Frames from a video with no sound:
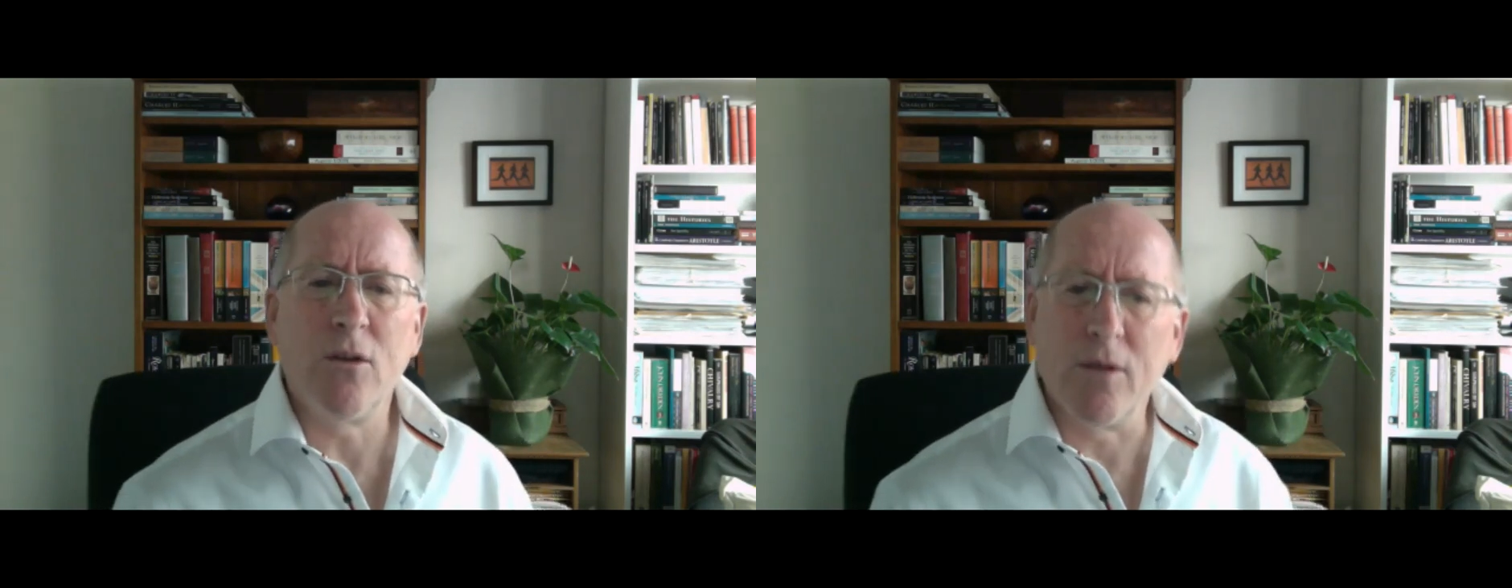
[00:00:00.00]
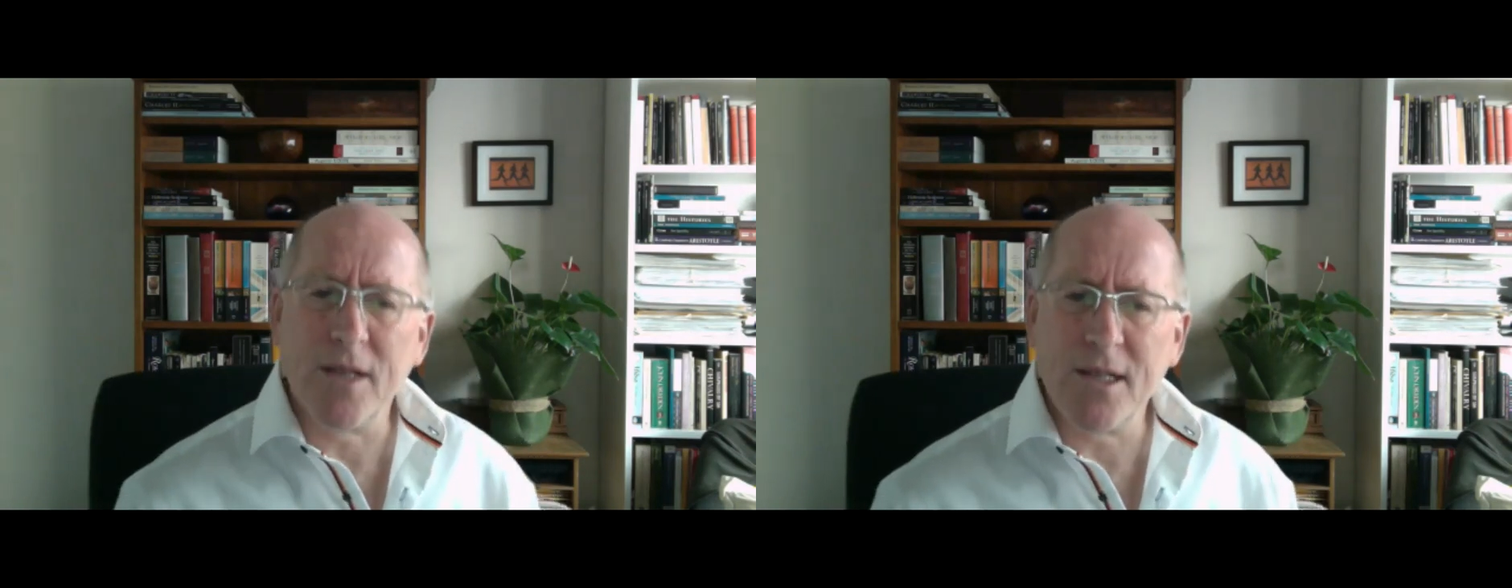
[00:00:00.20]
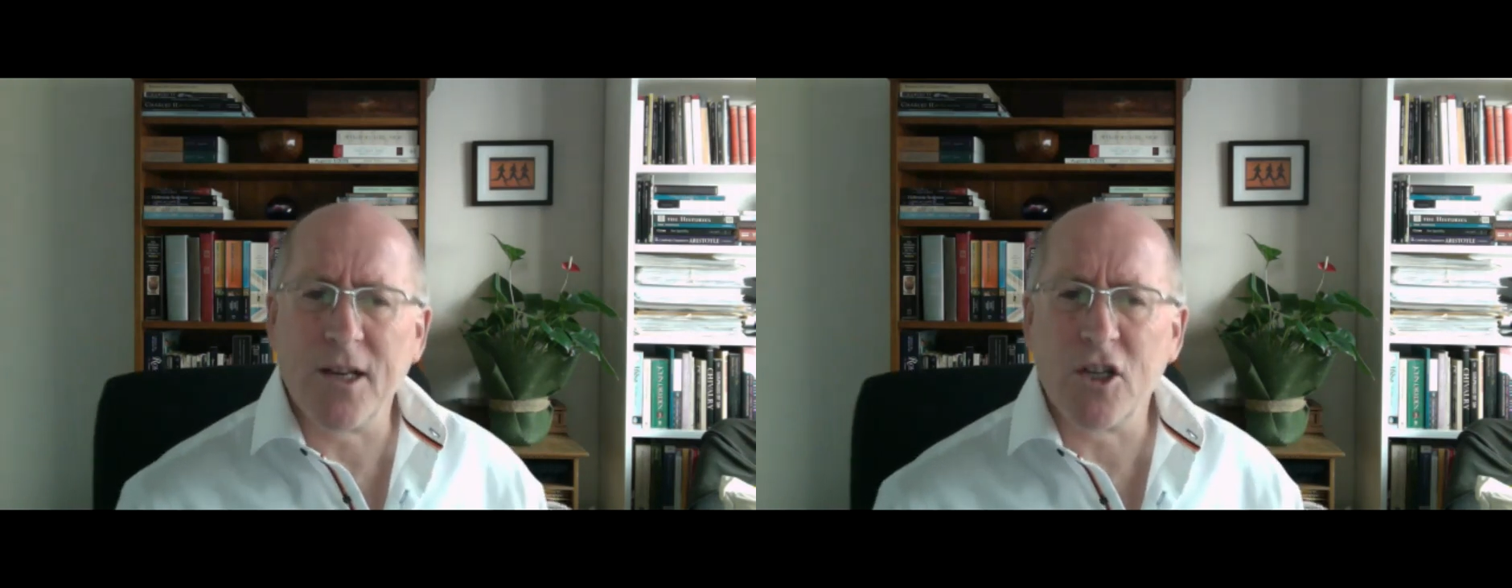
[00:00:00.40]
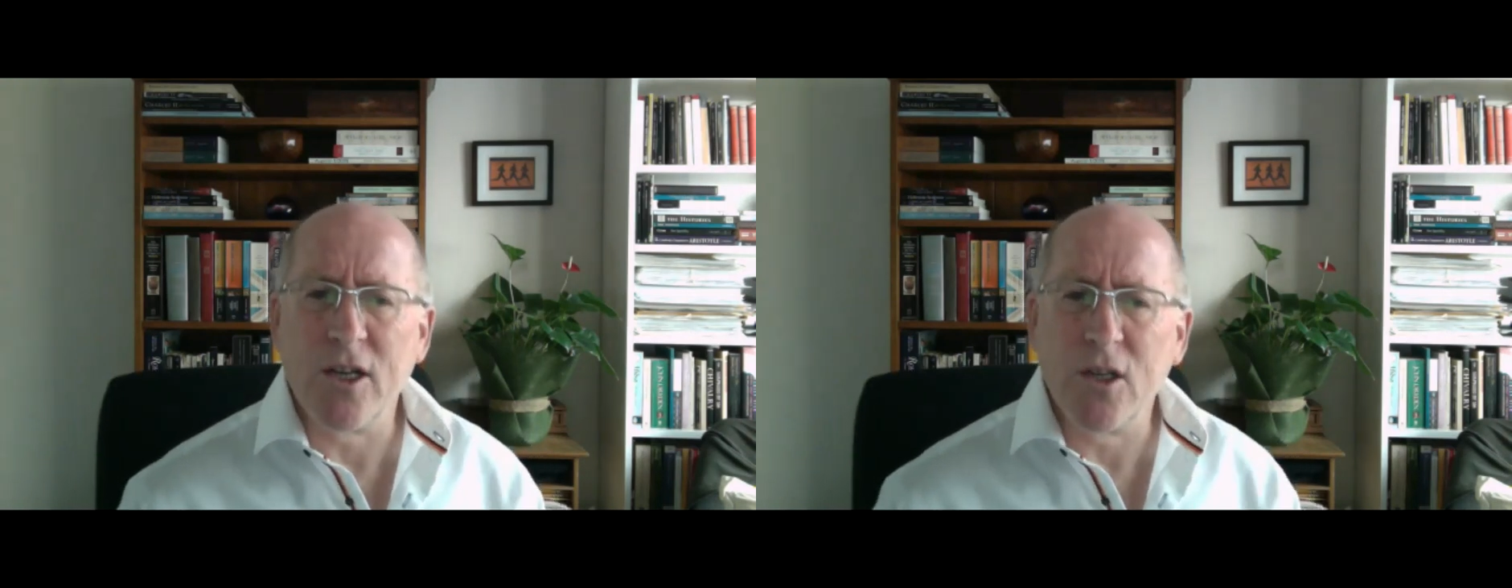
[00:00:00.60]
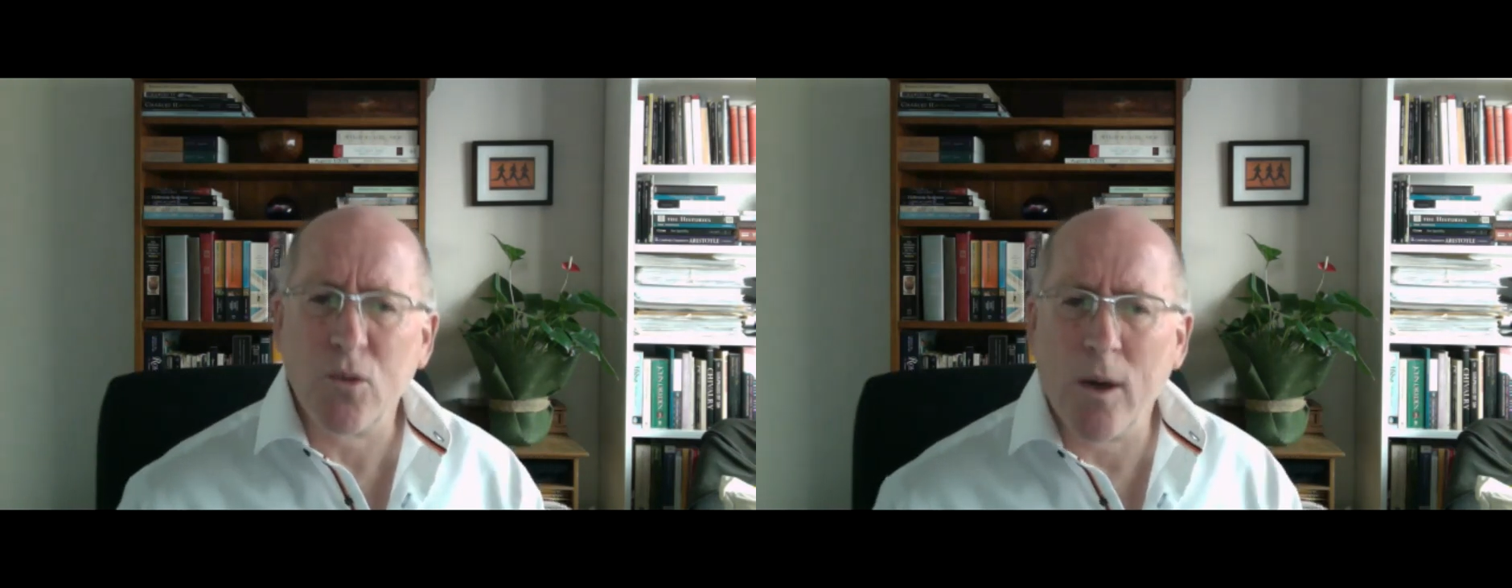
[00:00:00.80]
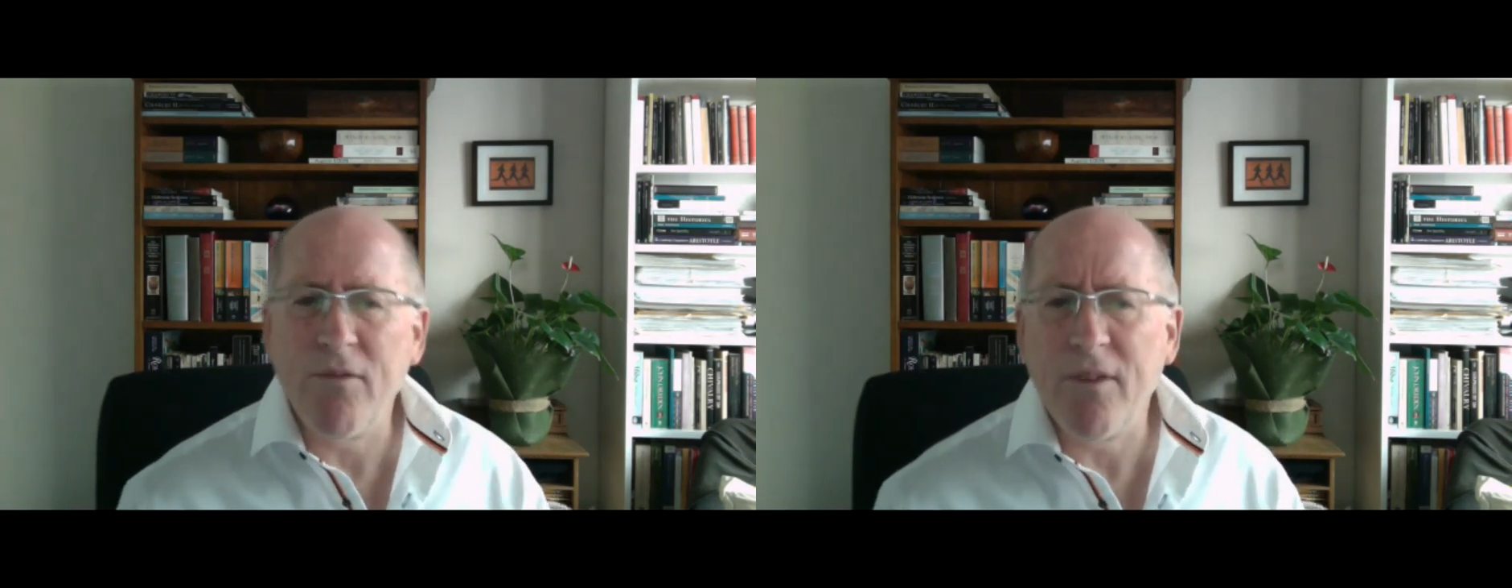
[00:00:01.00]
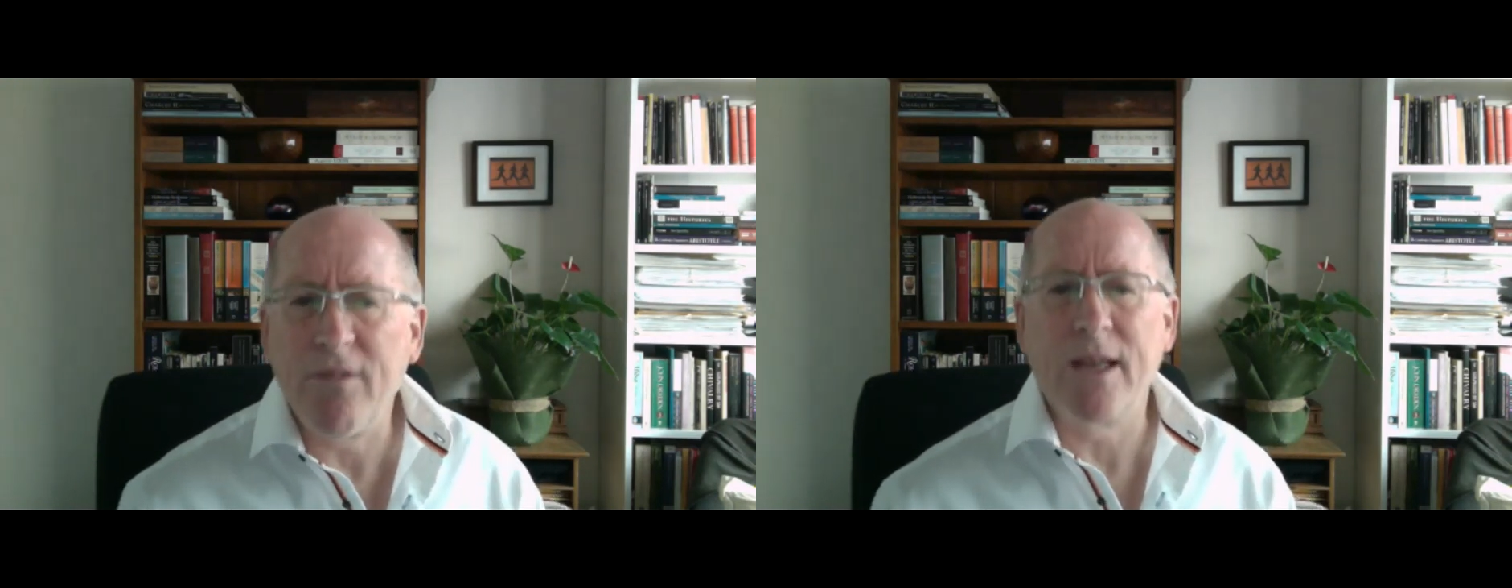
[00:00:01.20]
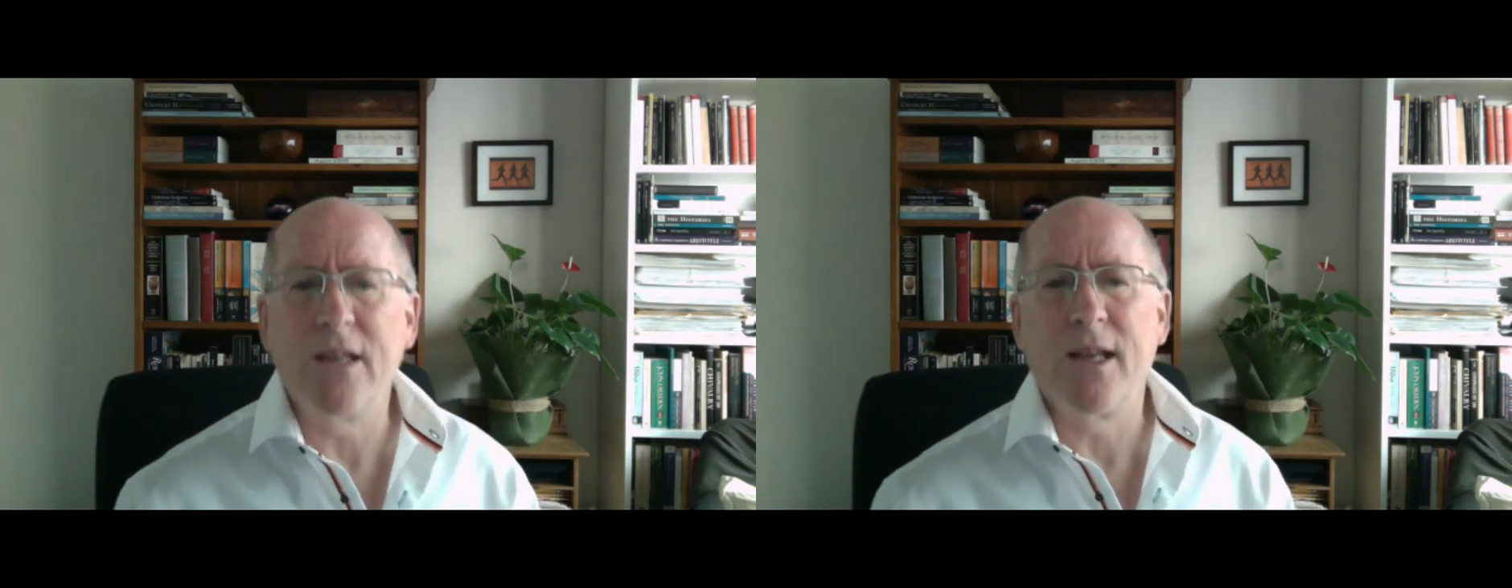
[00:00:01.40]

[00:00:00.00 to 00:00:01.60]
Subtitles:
or this diction is one of the things